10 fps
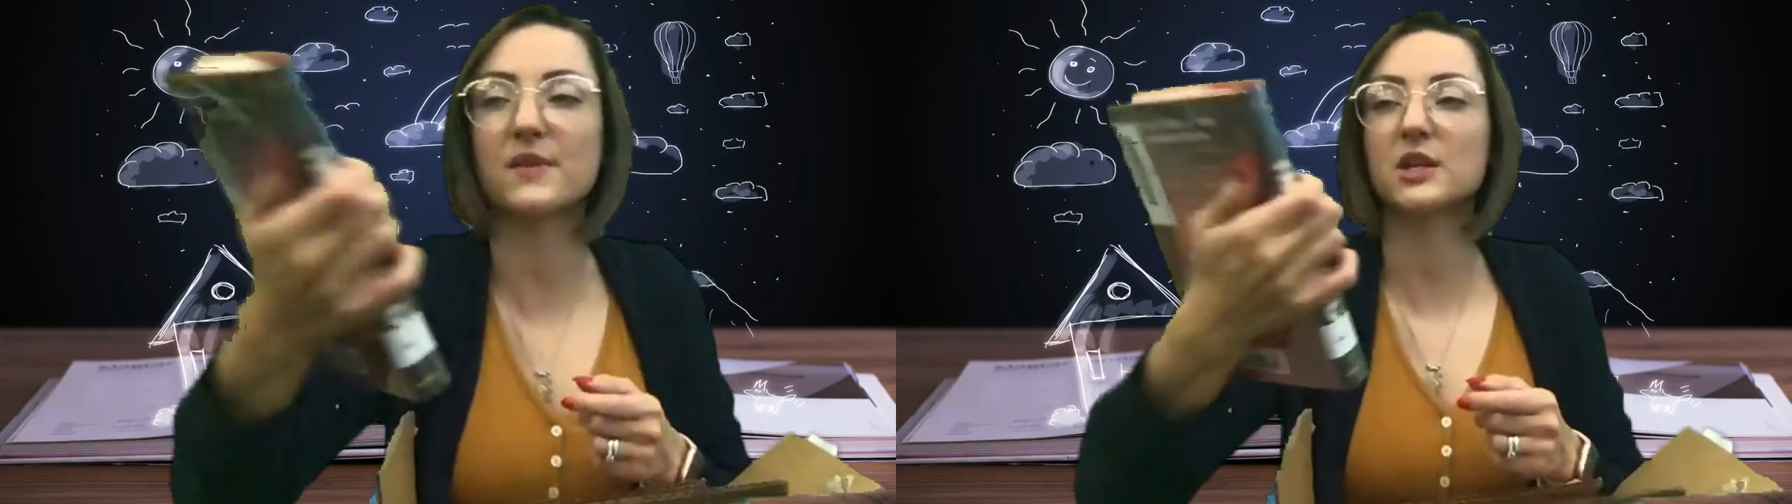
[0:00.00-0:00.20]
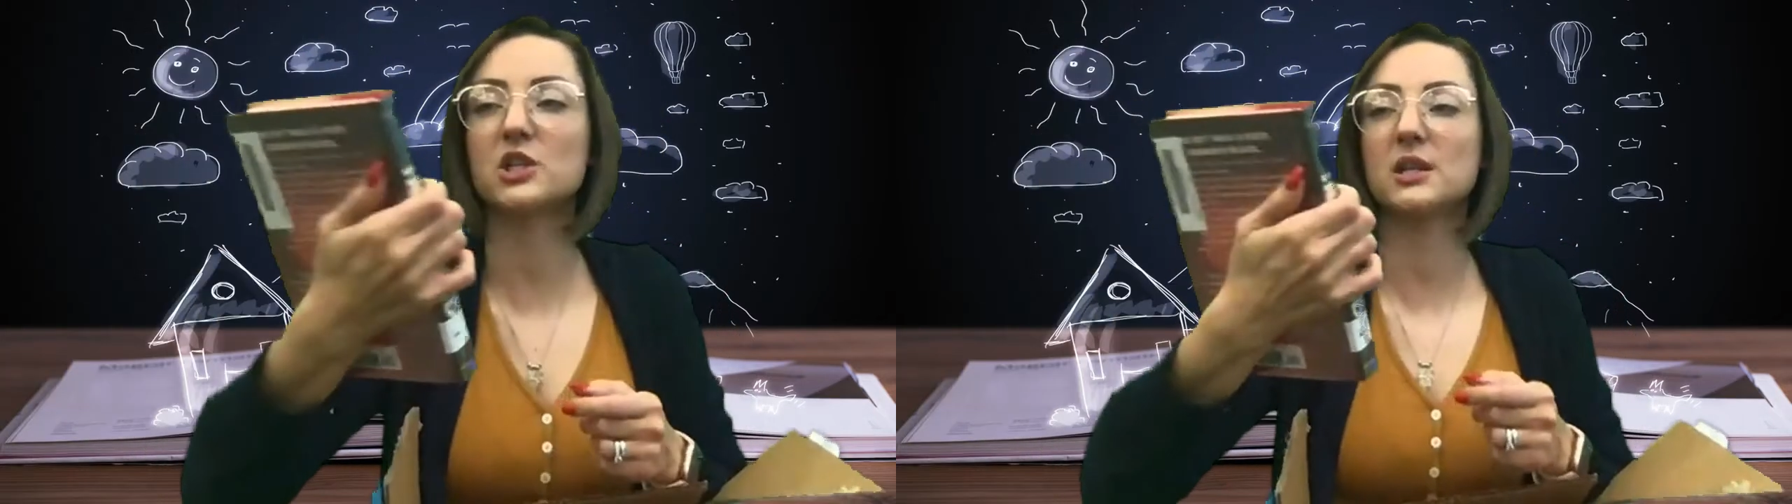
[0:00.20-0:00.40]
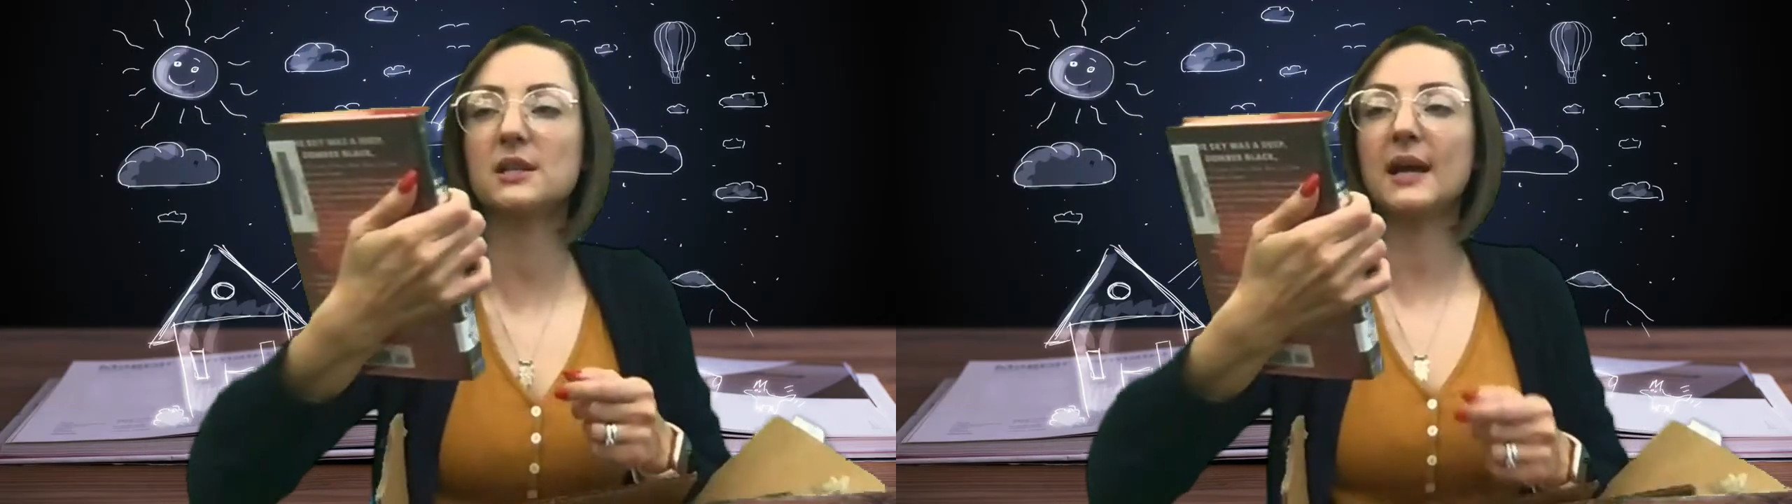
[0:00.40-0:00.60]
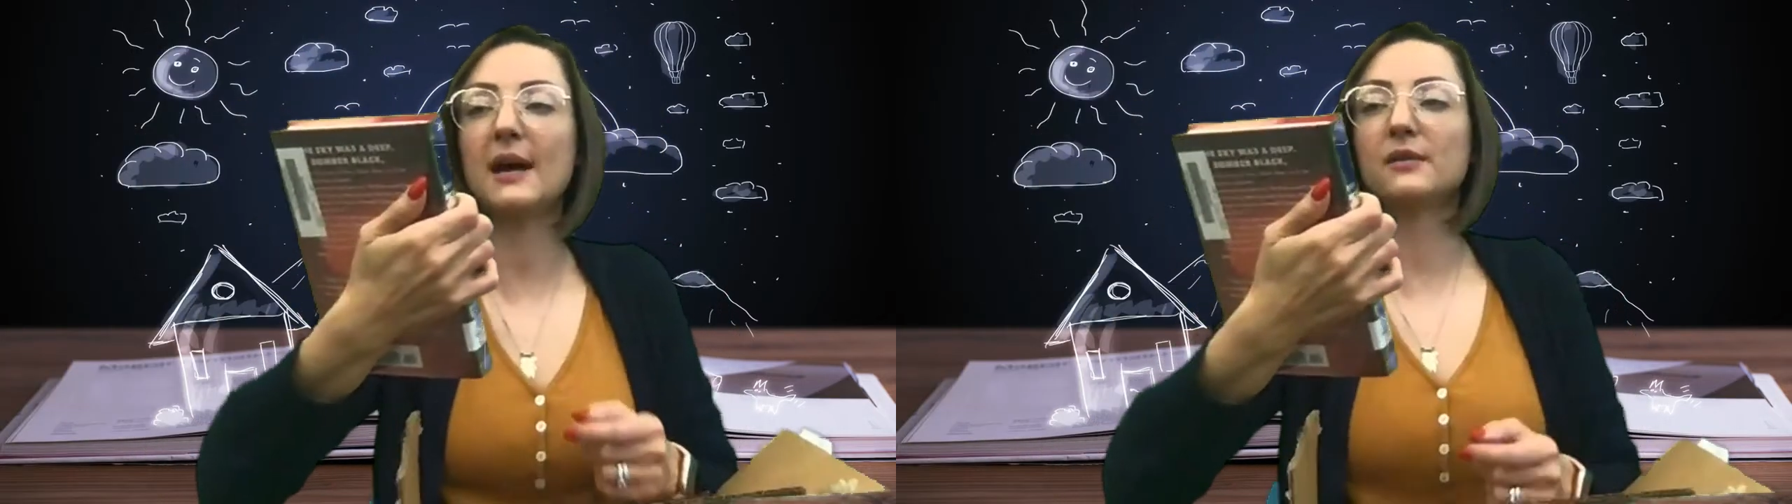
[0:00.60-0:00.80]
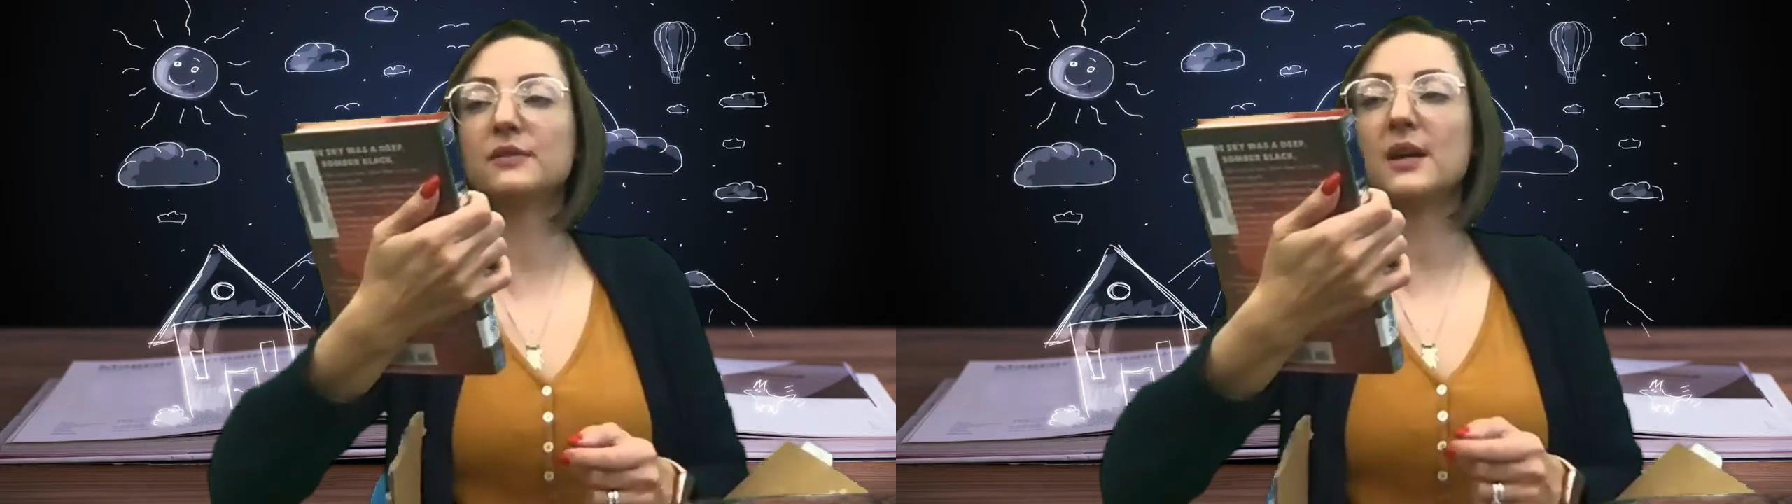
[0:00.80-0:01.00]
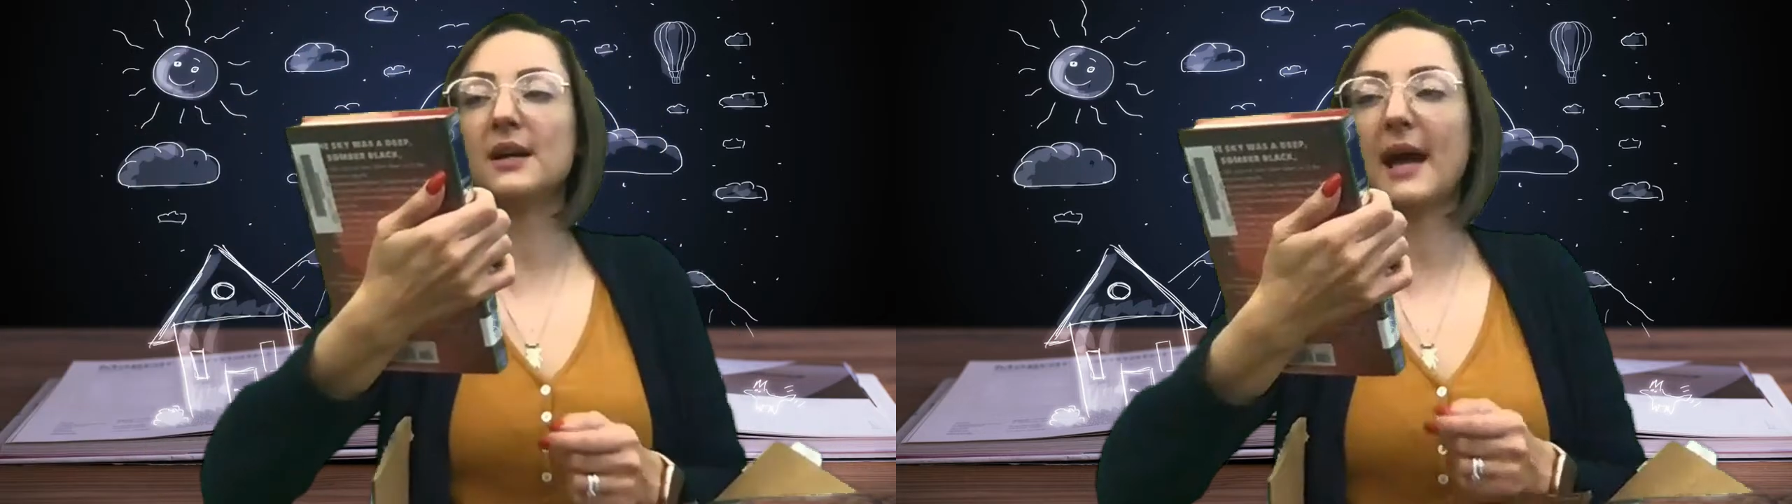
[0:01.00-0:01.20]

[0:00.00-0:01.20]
fiction, out of luck,